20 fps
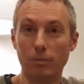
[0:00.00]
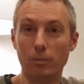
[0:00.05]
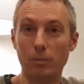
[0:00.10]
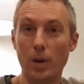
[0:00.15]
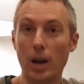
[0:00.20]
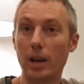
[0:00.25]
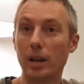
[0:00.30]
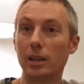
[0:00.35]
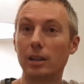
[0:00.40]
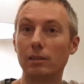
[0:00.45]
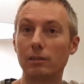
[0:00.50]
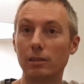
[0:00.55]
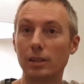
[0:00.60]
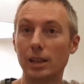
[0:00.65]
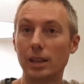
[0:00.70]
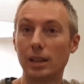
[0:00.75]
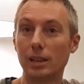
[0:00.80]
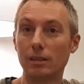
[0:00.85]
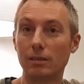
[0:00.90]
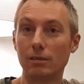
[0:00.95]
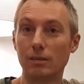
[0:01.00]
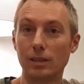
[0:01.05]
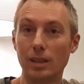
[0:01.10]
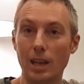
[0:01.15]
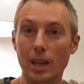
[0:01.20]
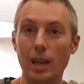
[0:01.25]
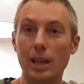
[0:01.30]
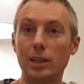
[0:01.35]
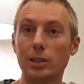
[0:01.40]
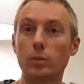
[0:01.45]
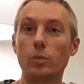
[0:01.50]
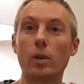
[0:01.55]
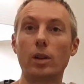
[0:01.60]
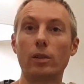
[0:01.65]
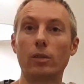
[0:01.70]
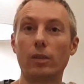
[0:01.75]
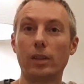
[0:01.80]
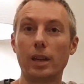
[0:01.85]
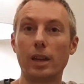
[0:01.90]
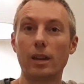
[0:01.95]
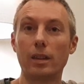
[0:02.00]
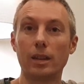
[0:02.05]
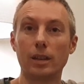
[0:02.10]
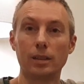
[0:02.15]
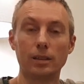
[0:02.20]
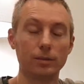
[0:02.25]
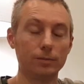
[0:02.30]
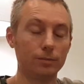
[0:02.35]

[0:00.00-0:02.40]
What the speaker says: binary, it's one or the other.